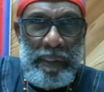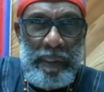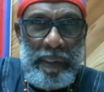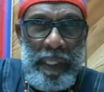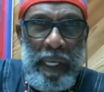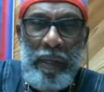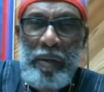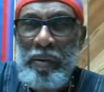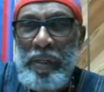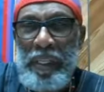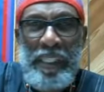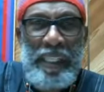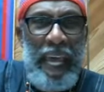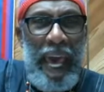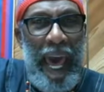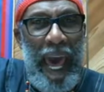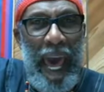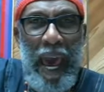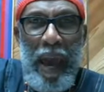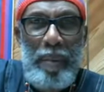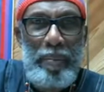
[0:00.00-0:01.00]
They're gonna get the
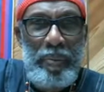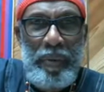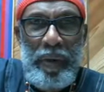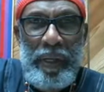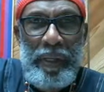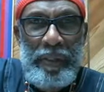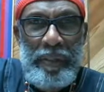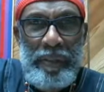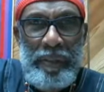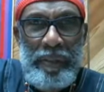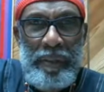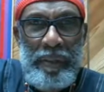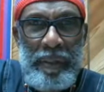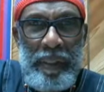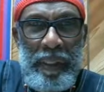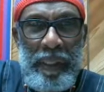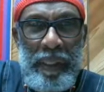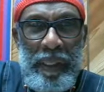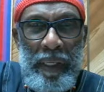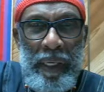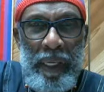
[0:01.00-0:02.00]
high appraisals
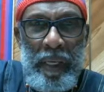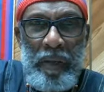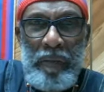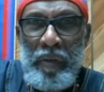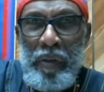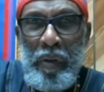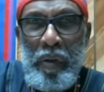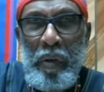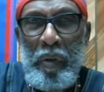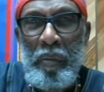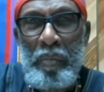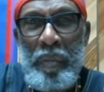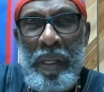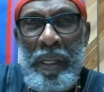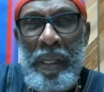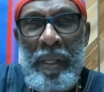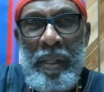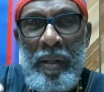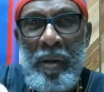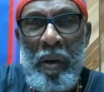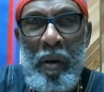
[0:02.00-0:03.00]
even though
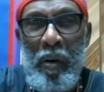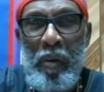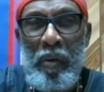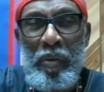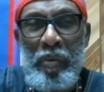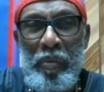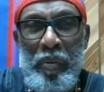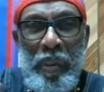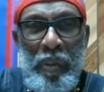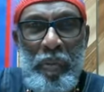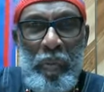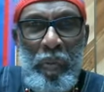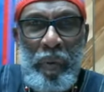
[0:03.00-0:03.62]
many of the homes we,